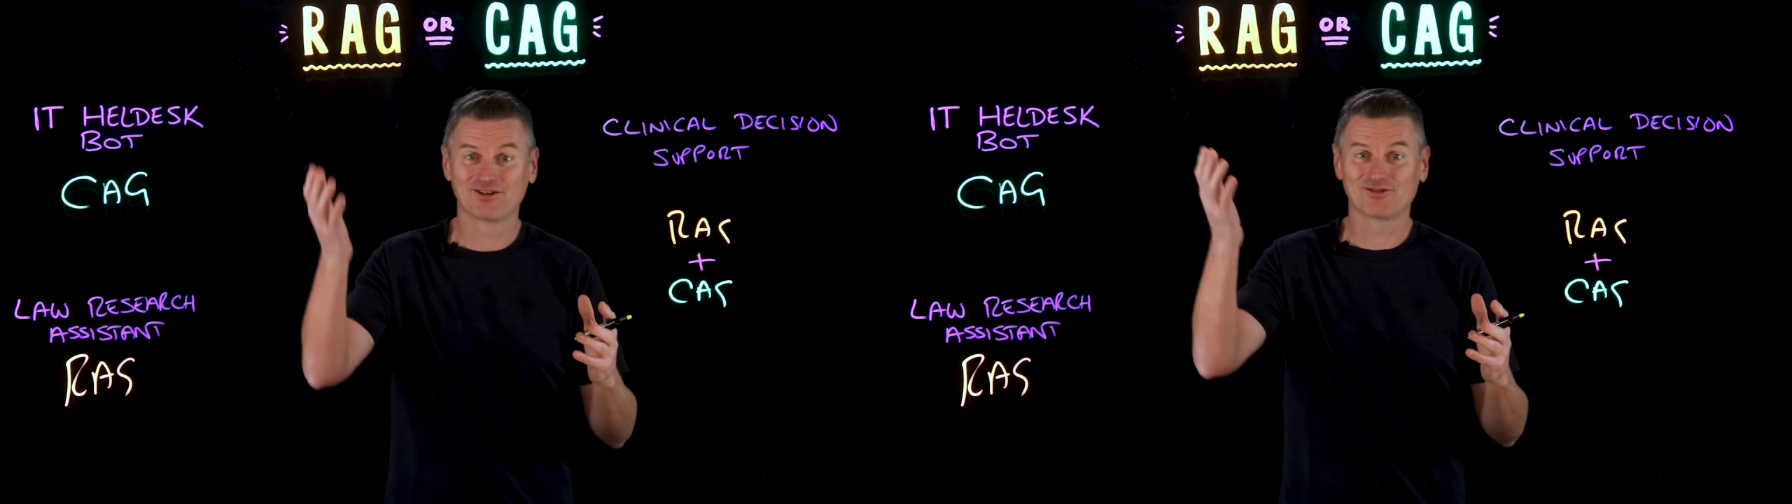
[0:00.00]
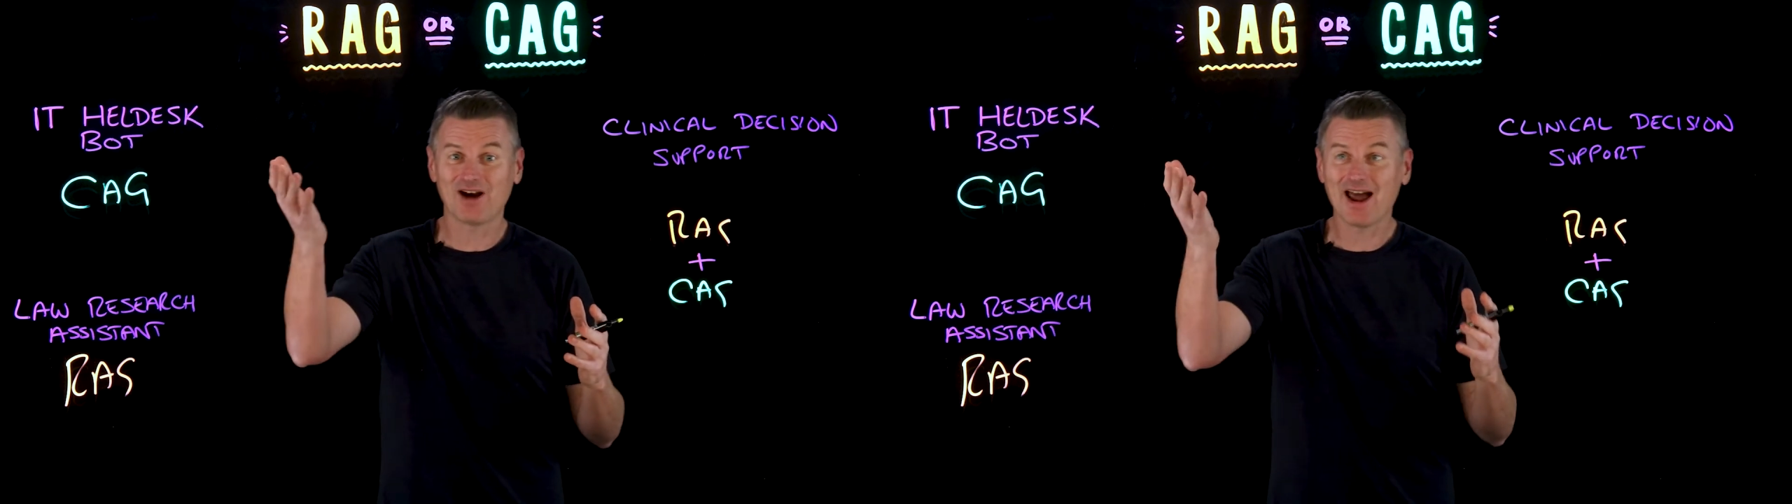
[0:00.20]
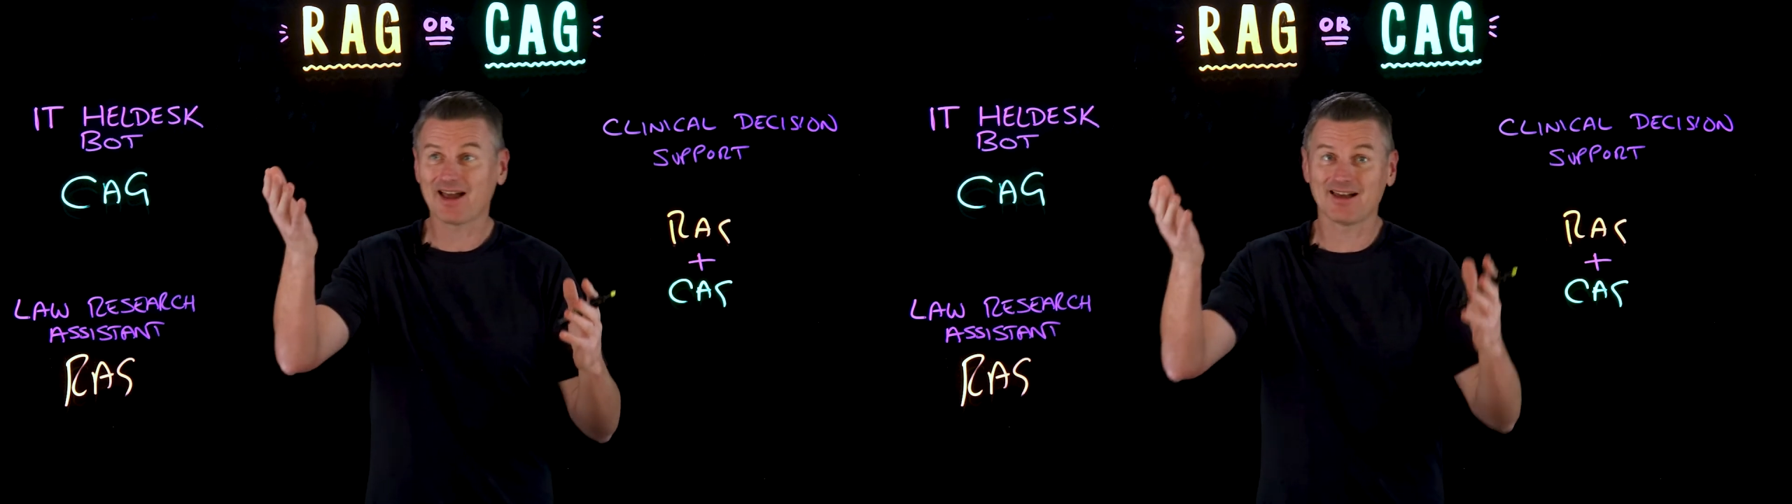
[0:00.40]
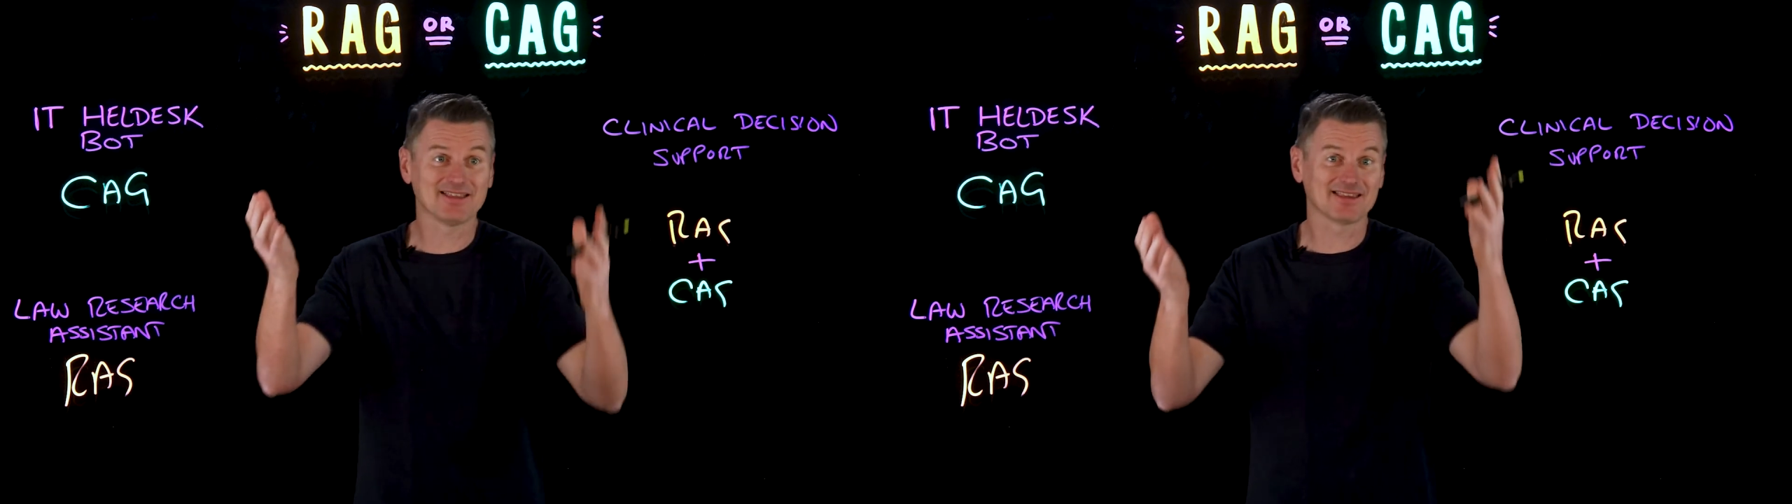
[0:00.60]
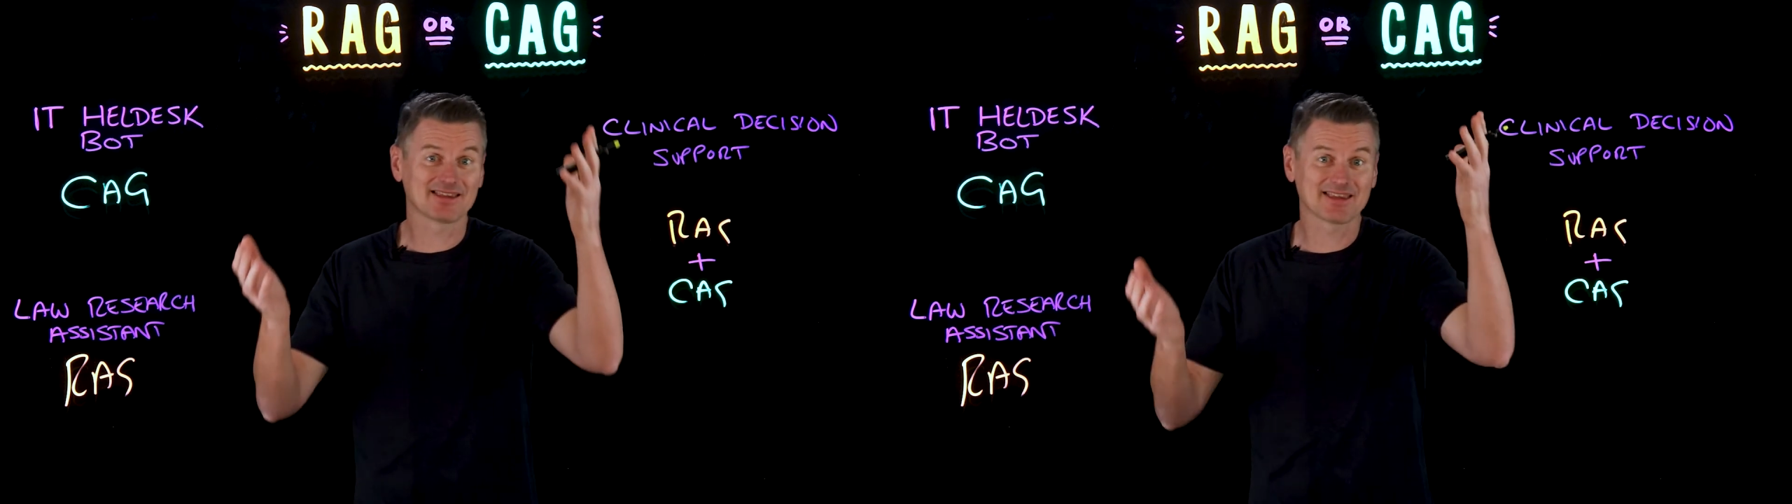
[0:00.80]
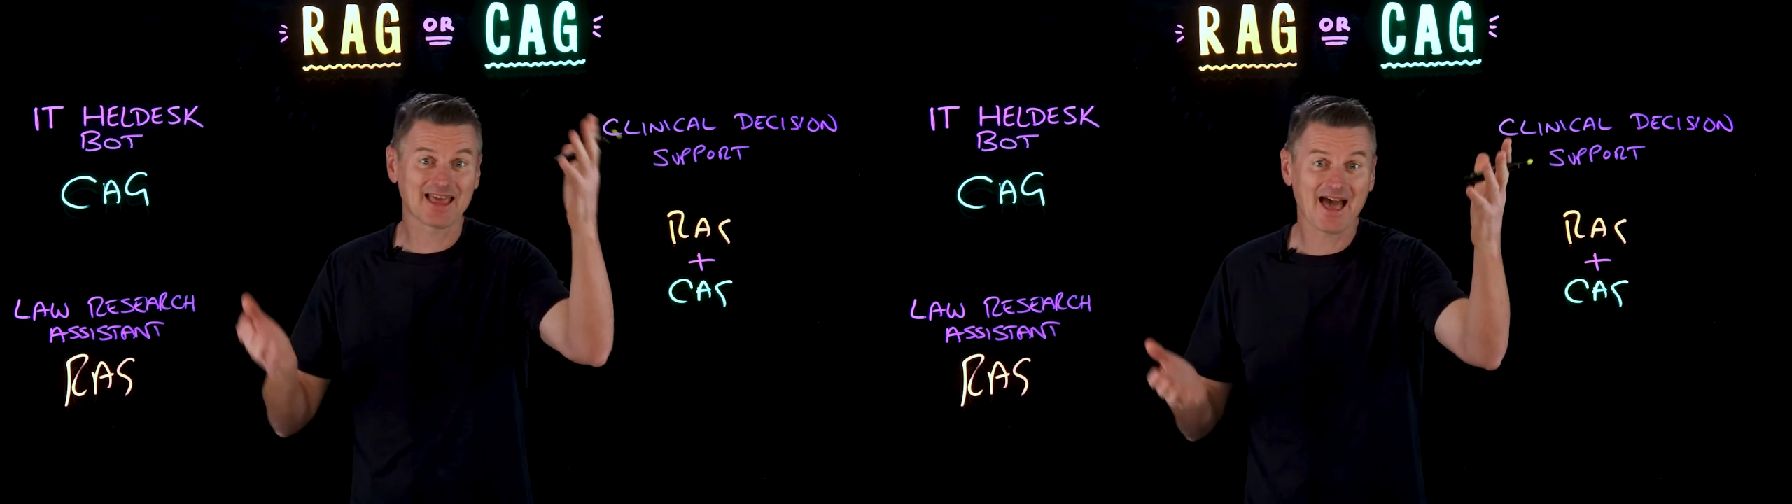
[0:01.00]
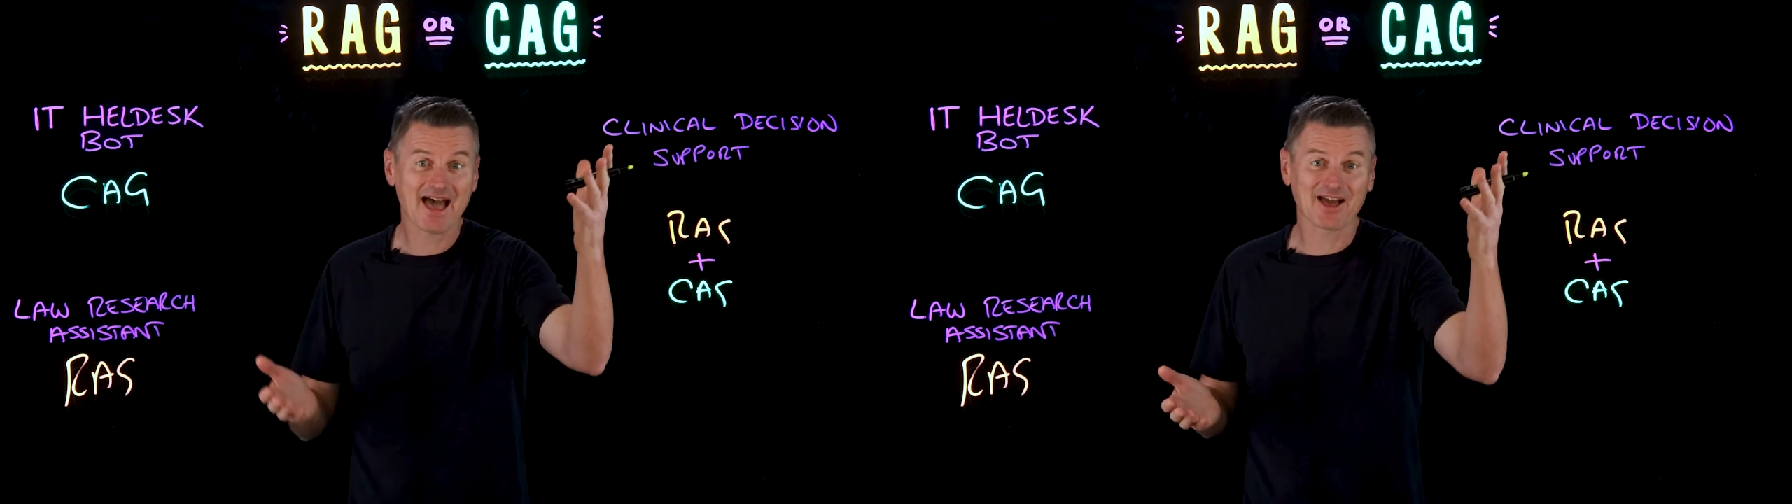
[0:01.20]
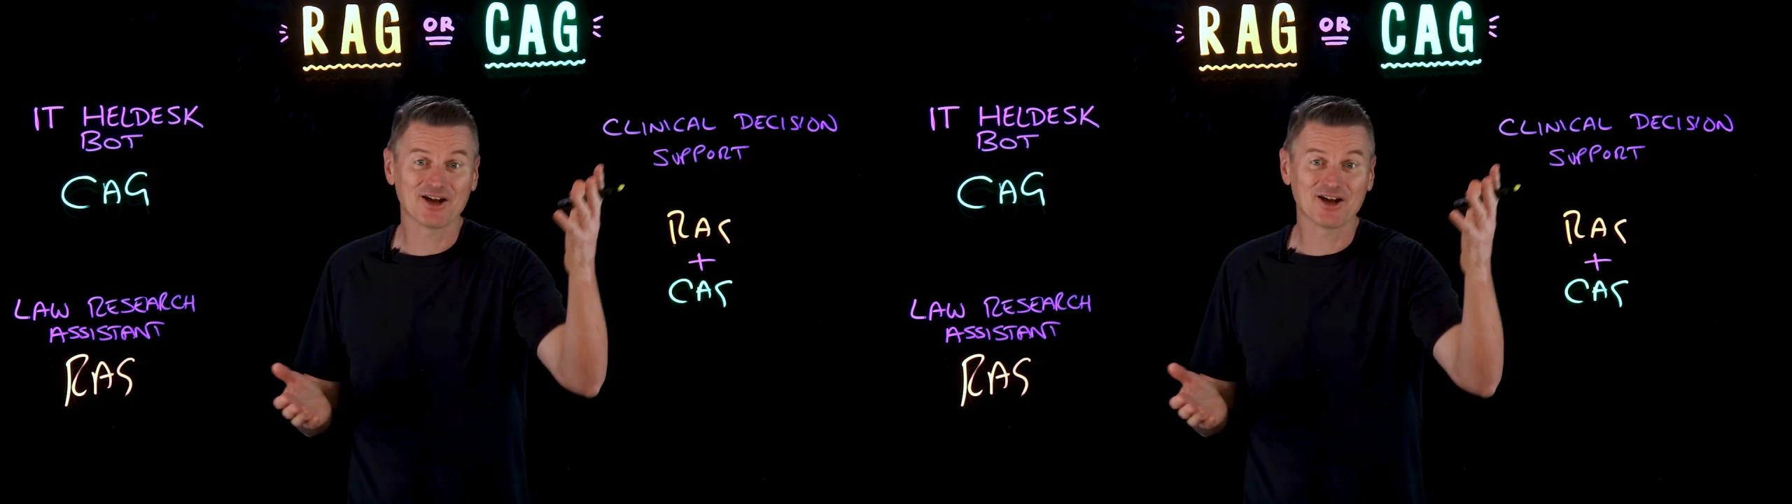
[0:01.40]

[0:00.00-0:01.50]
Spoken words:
RAG and CAG